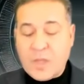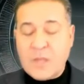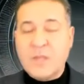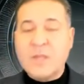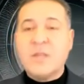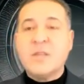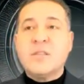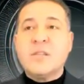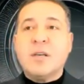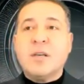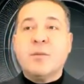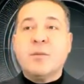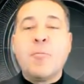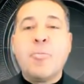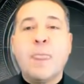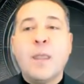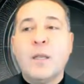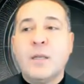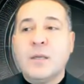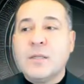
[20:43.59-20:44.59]
There's
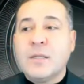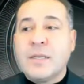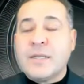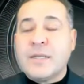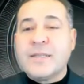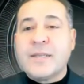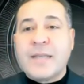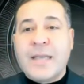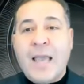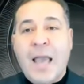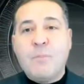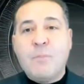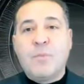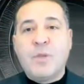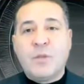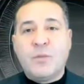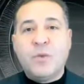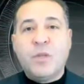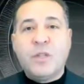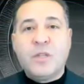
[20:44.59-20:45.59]
a gap
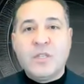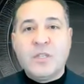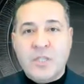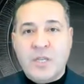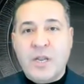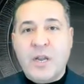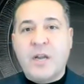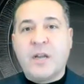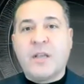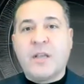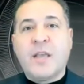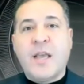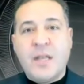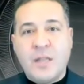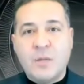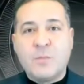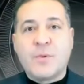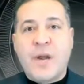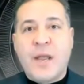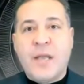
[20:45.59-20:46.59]
between the generic and
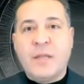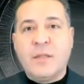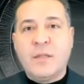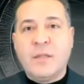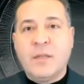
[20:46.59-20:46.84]
the brand.